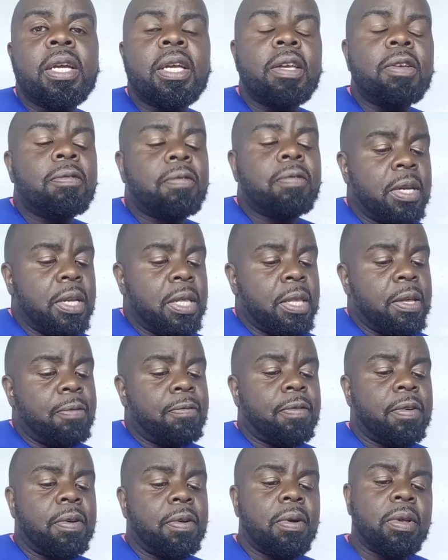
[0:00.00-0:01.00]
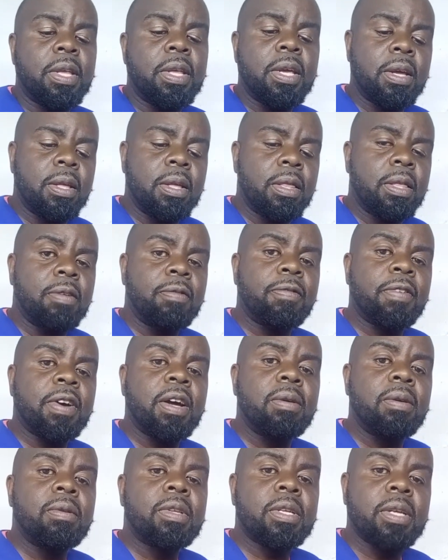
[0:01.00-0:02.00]
even the
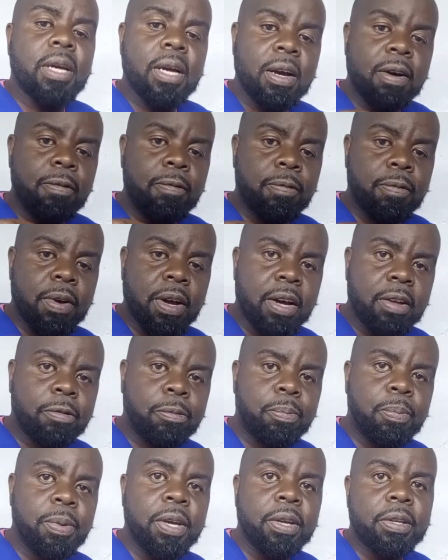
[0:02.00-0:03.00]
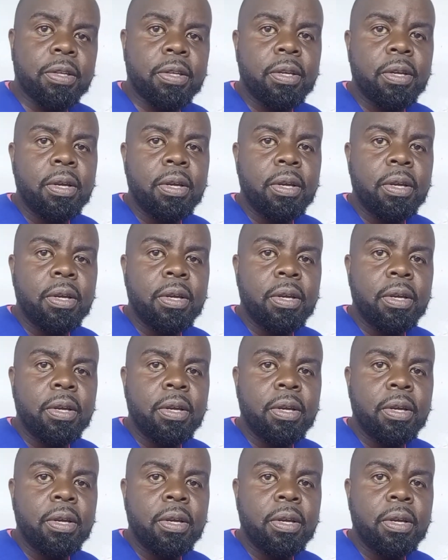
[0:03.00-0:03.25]
valves have a space.